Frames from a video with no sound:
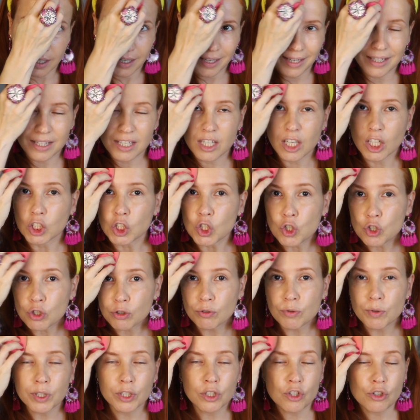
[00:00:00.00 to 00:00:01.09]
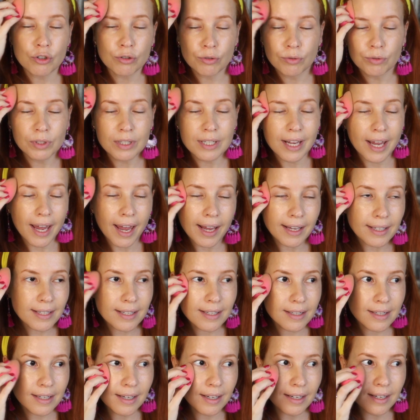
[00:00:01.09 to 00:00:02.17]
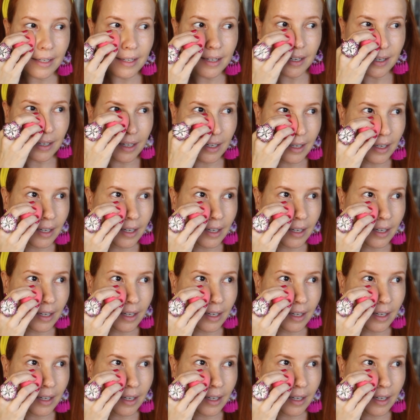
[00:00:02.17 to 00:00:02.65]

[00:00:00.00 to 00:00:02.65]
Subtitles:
It's a true and true tested,